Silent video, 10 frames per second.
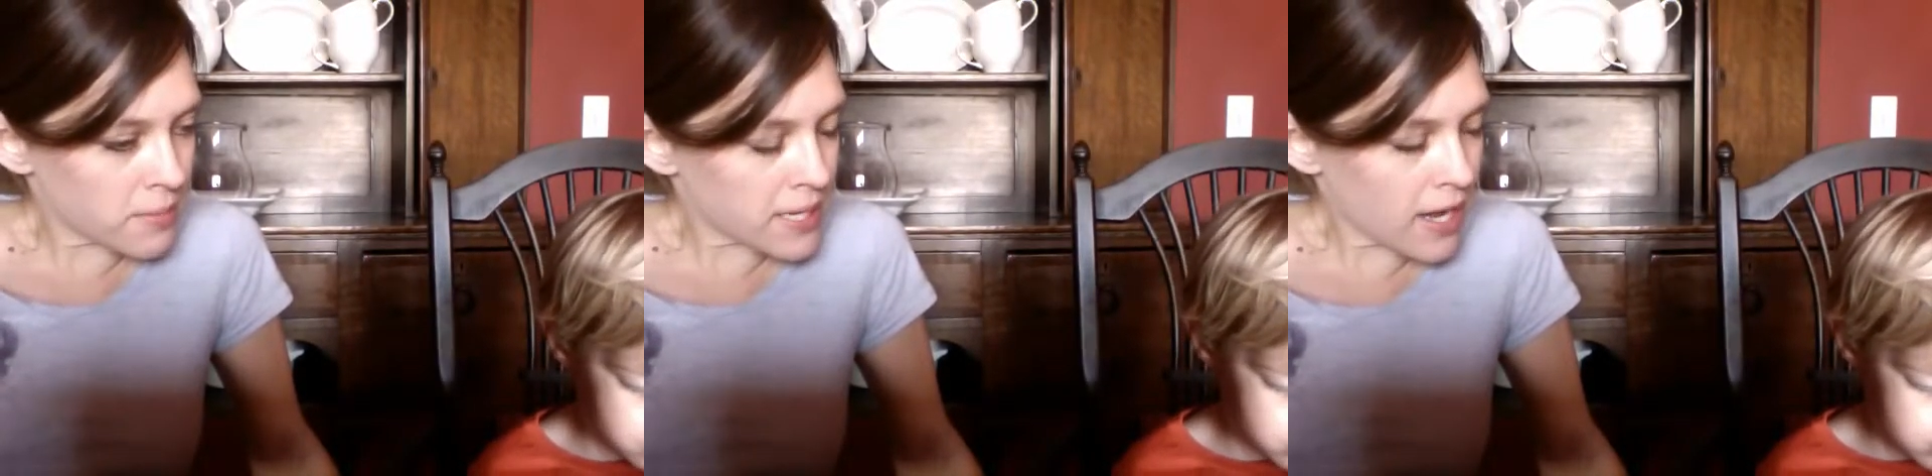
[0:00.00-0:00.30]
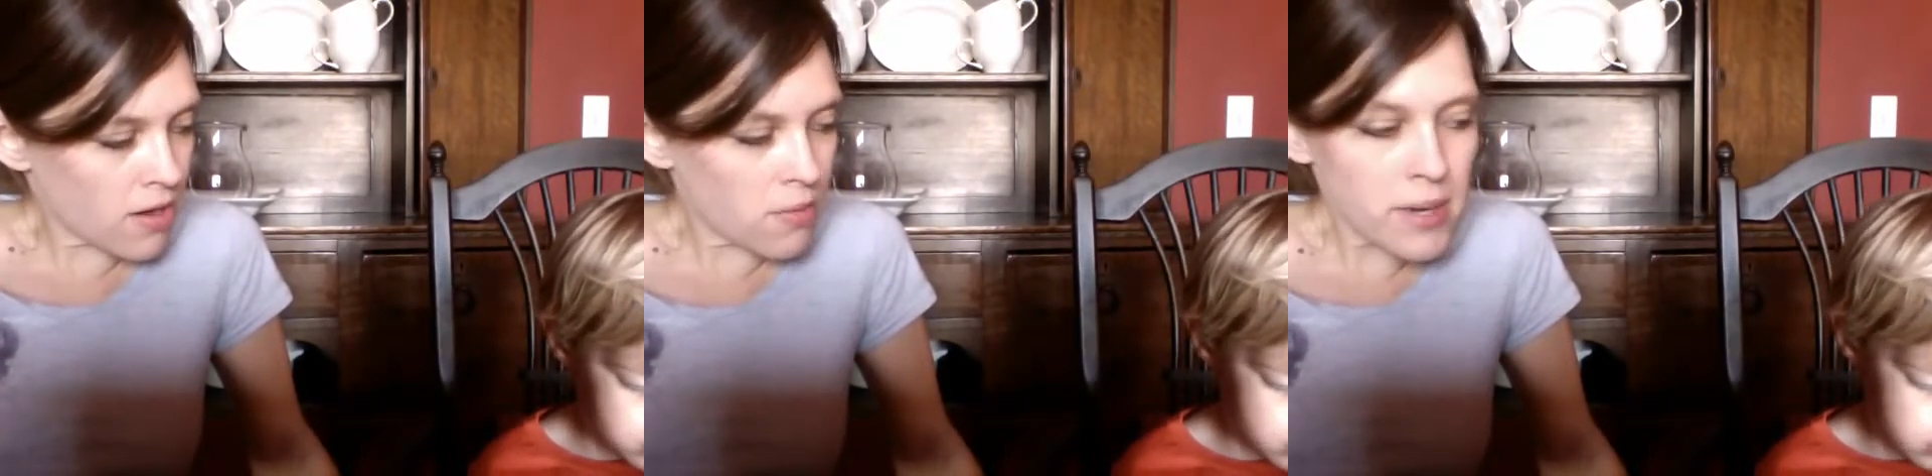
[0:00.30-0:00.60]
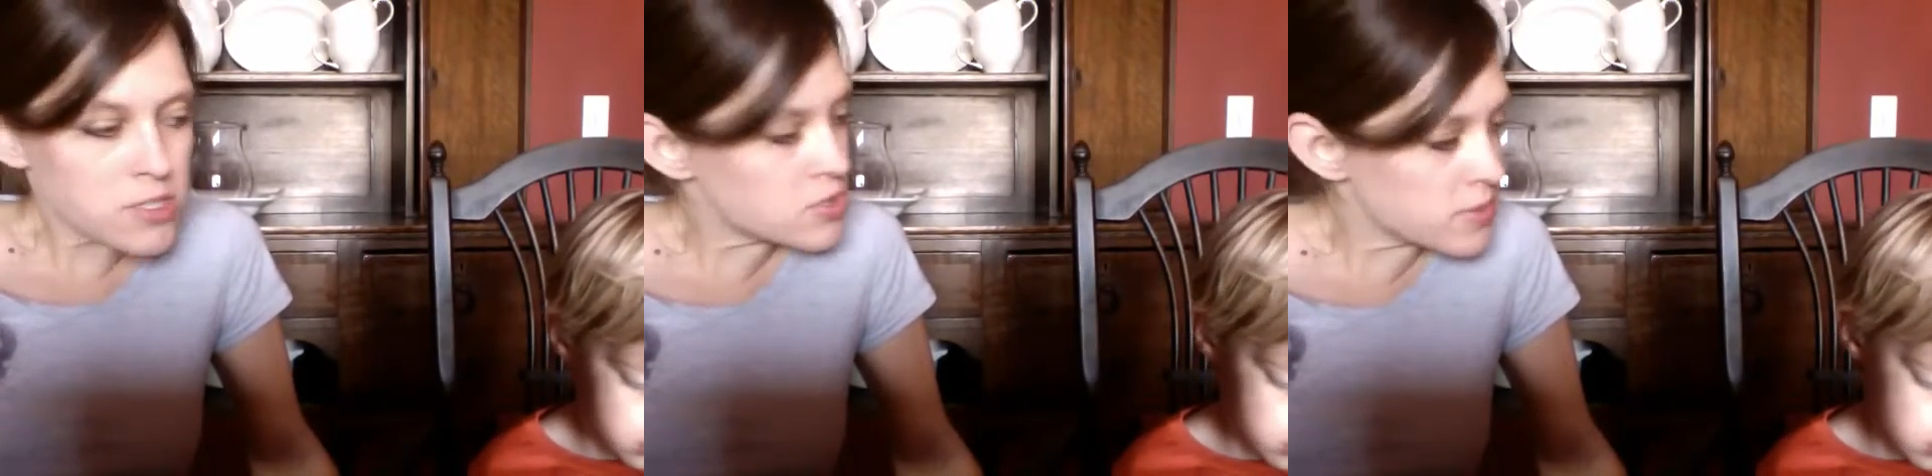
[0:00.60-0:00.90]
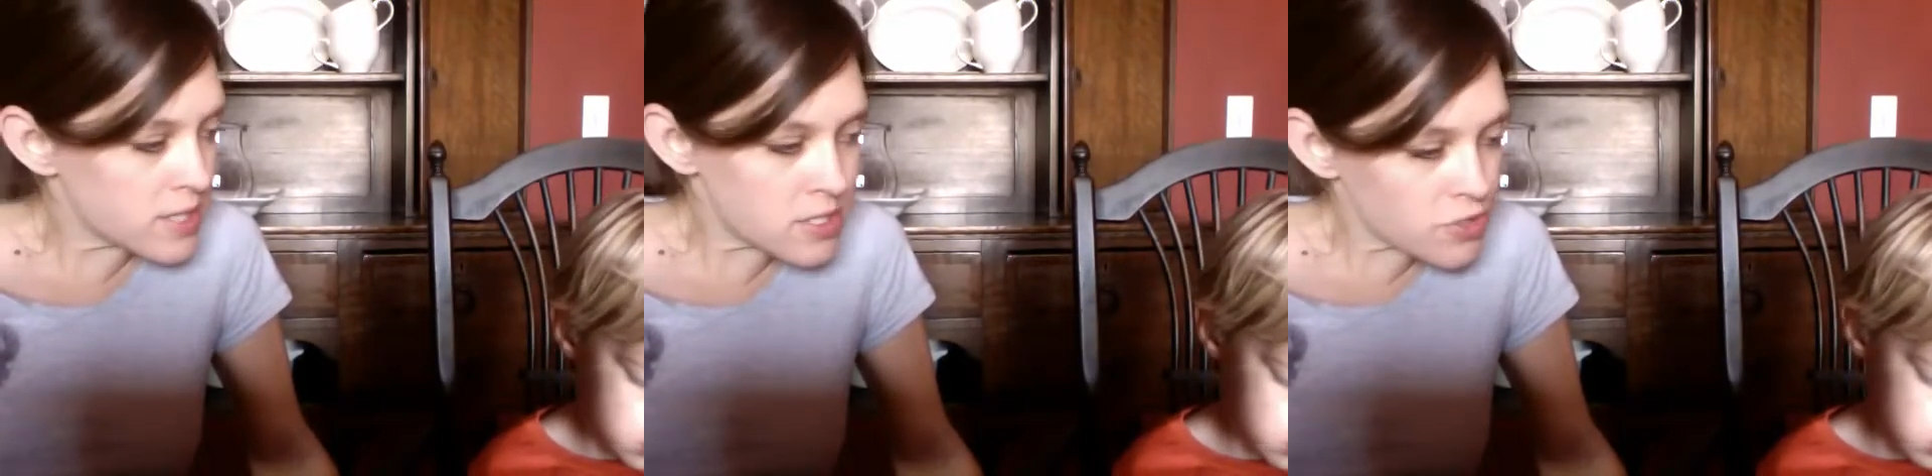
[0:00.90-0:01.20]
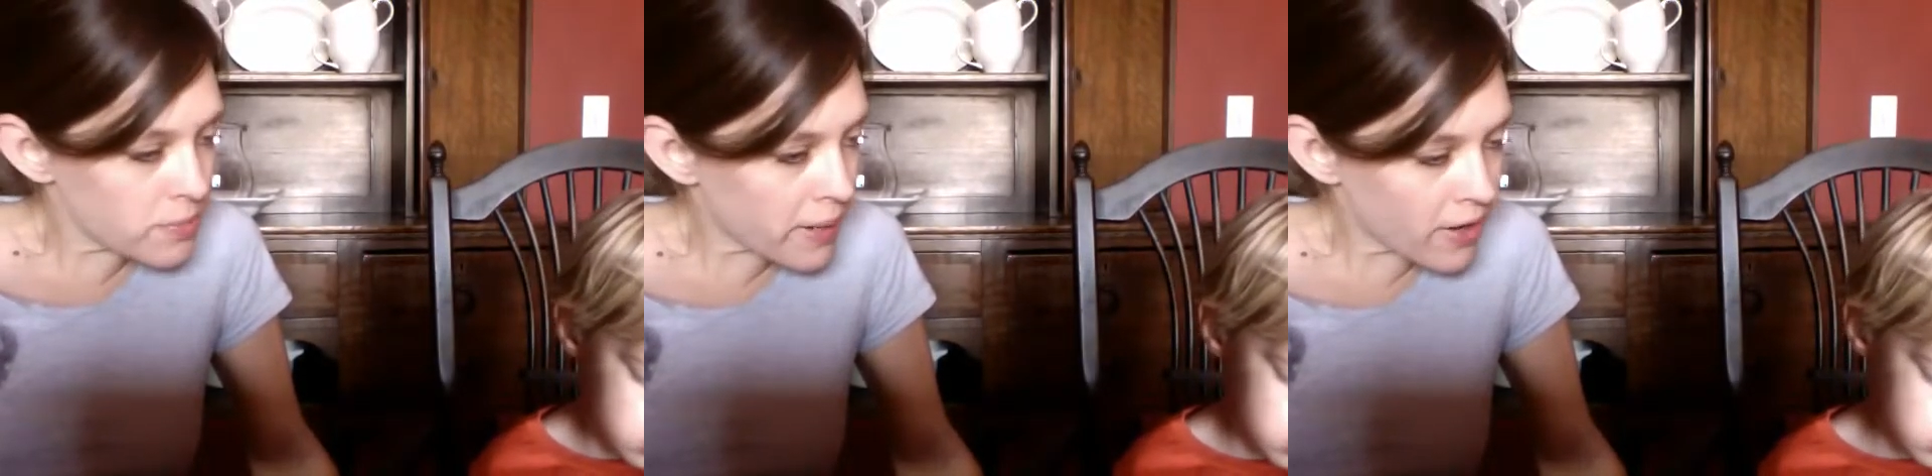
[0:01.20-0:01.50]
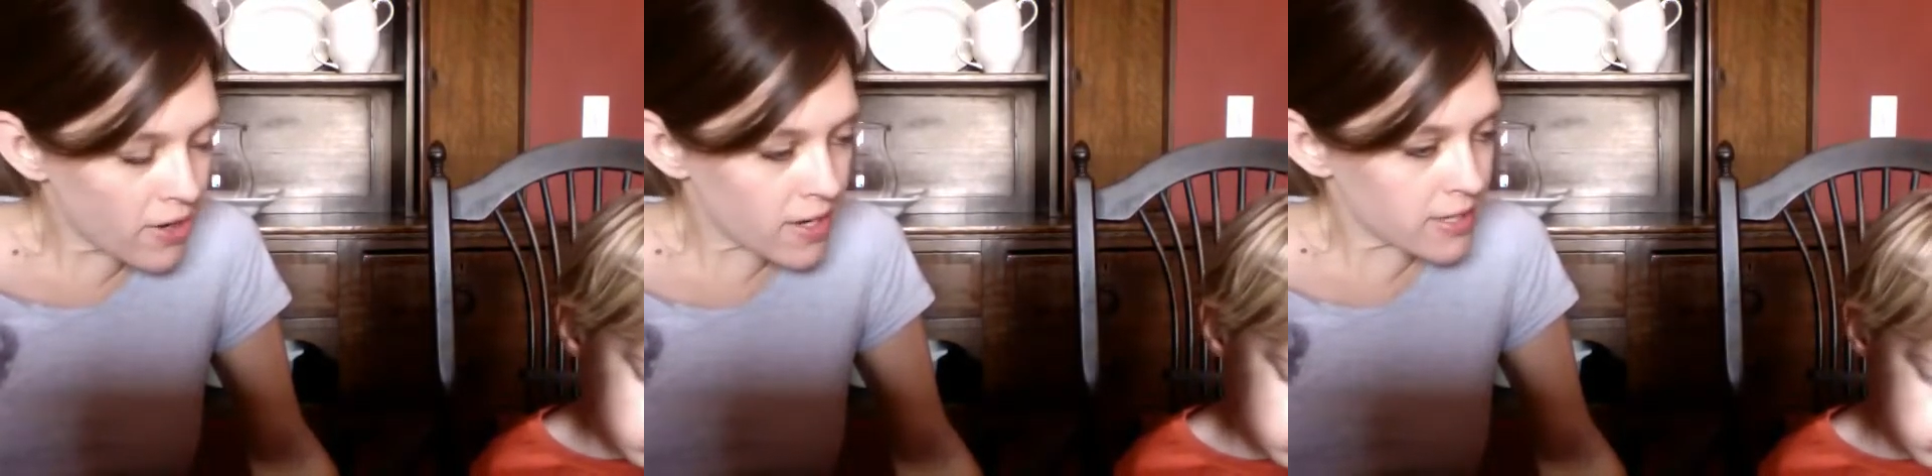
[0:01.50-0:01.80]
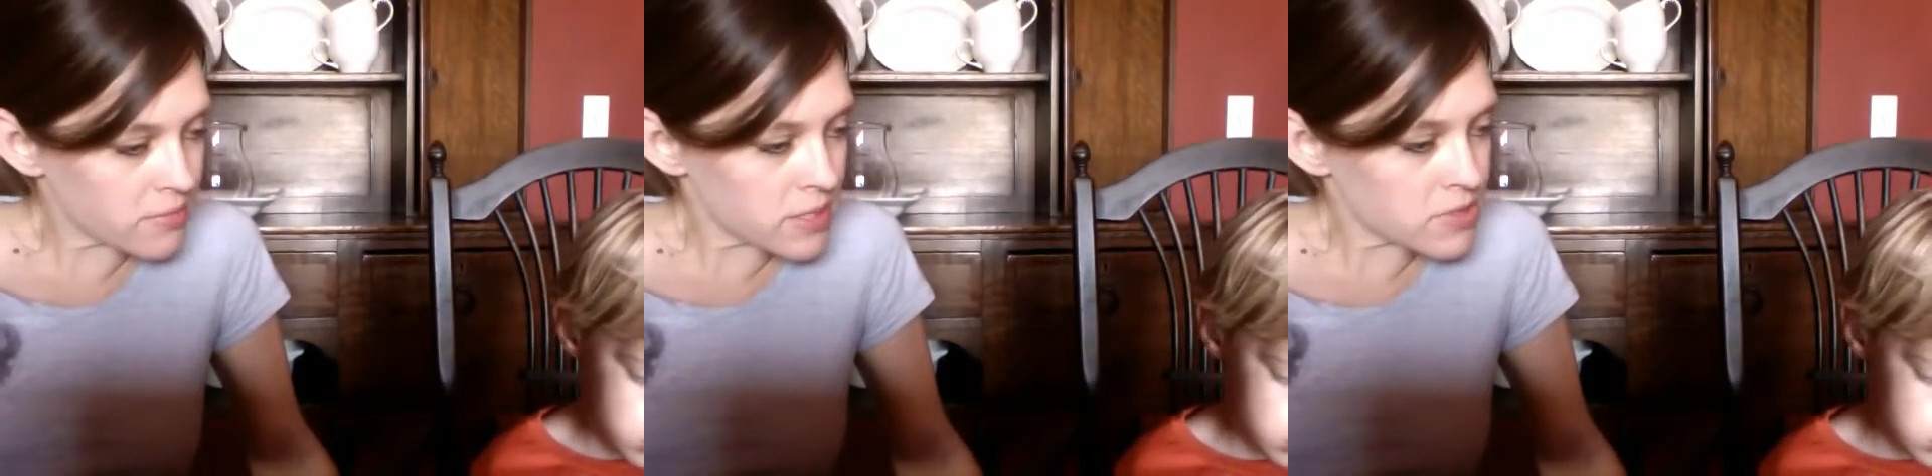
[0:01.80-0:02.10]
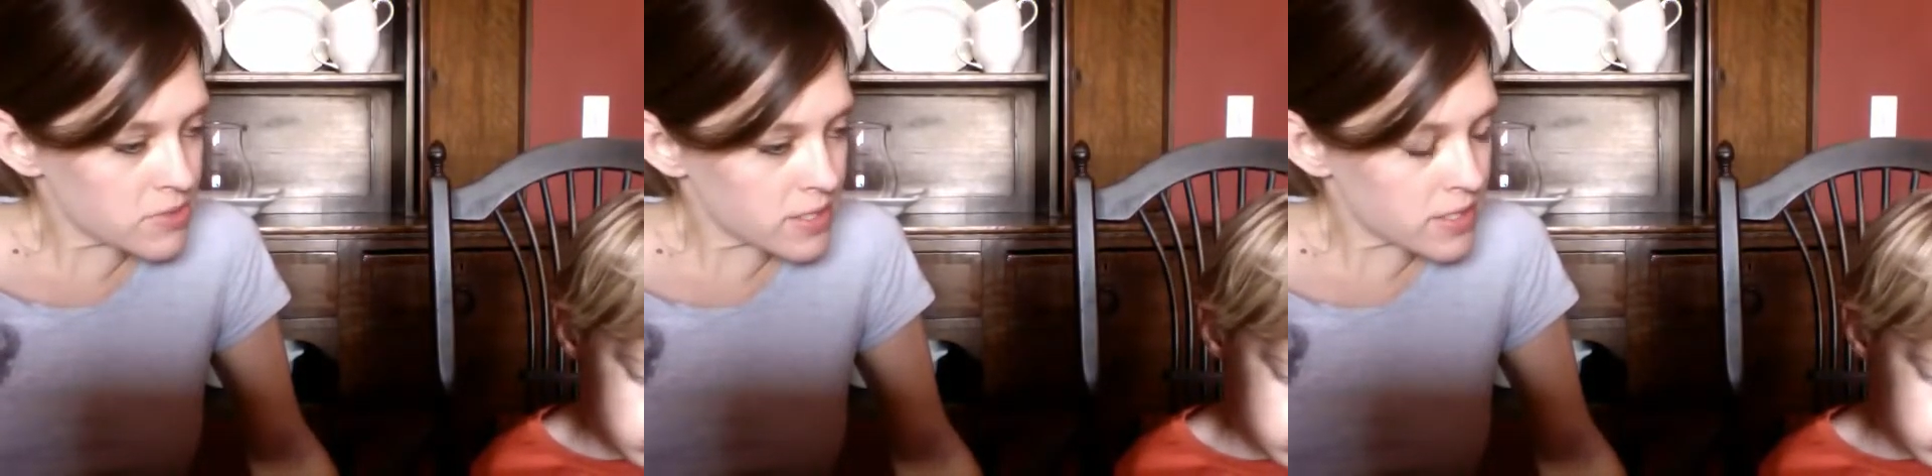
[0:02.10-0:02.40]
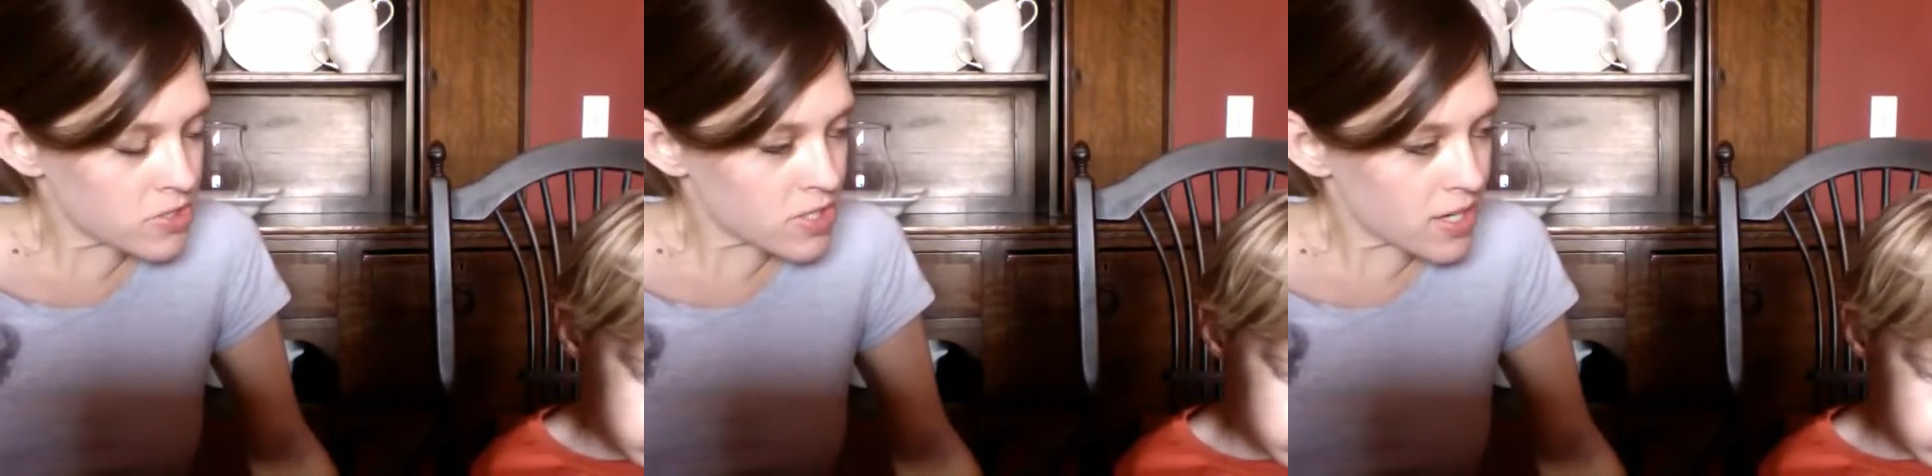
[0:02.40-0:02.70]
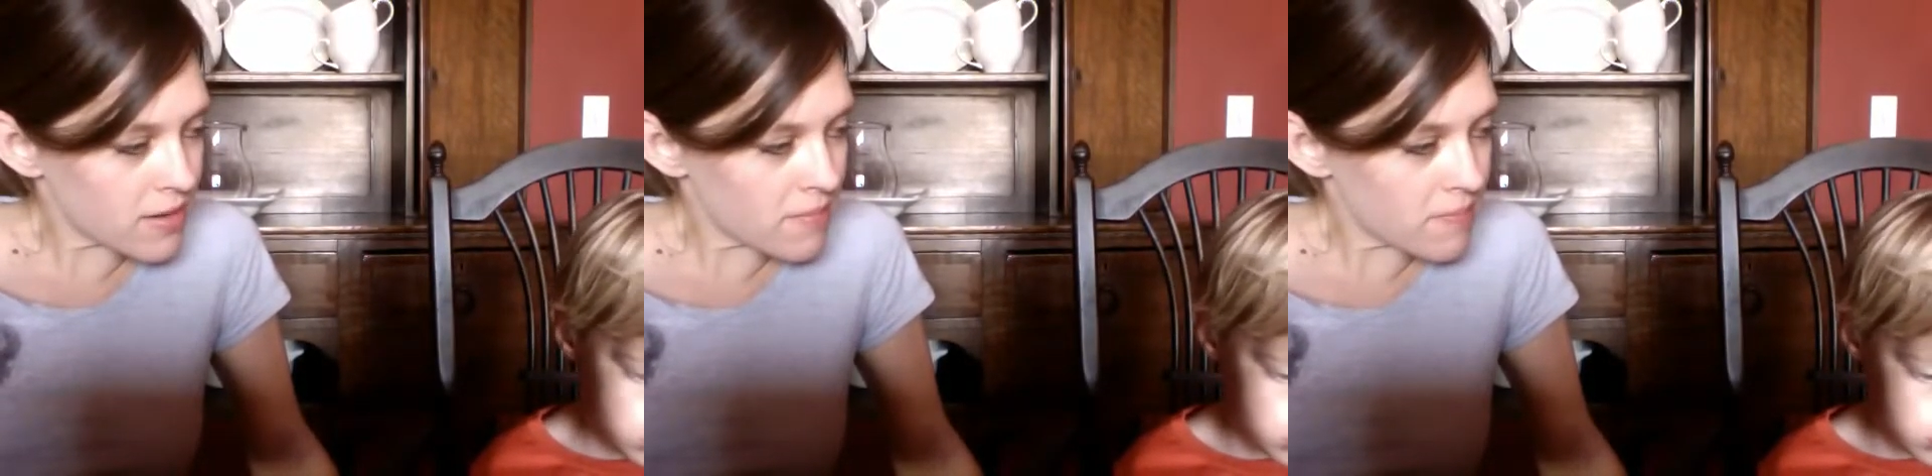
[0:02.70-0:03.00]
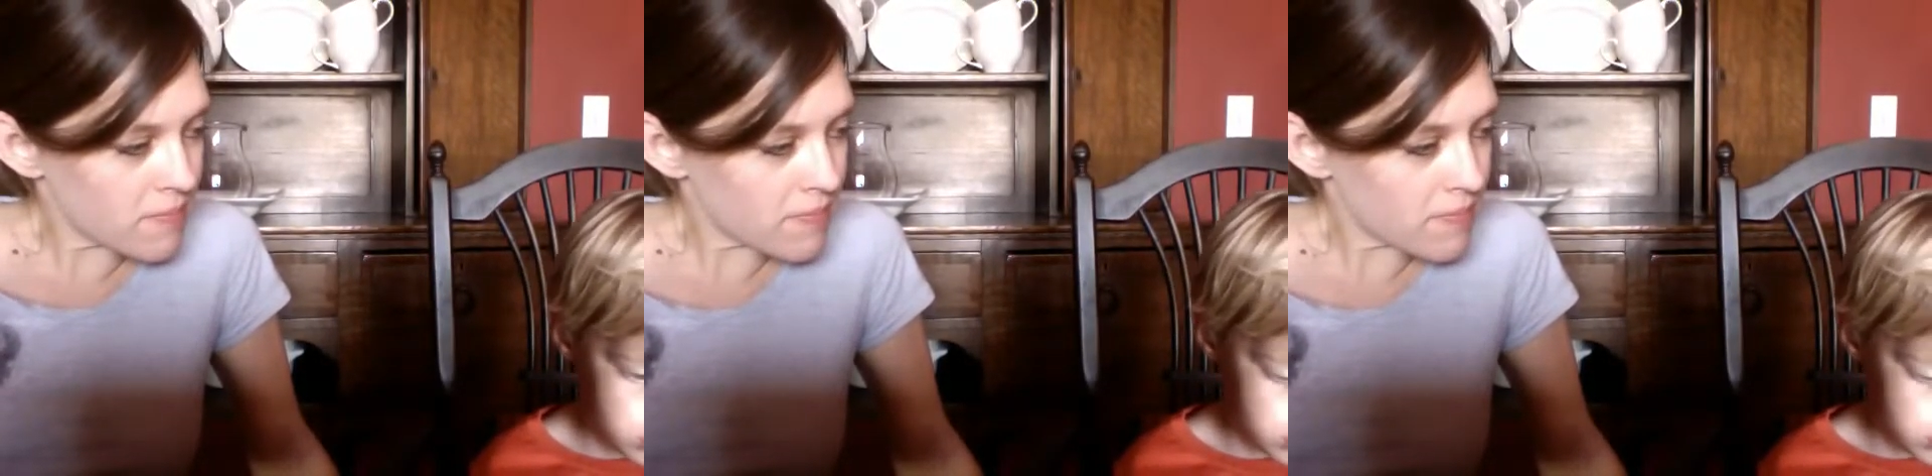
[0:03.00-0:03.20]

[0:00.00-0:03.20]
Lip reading: I mean, how am I doing as your parent? Am I doing a good job?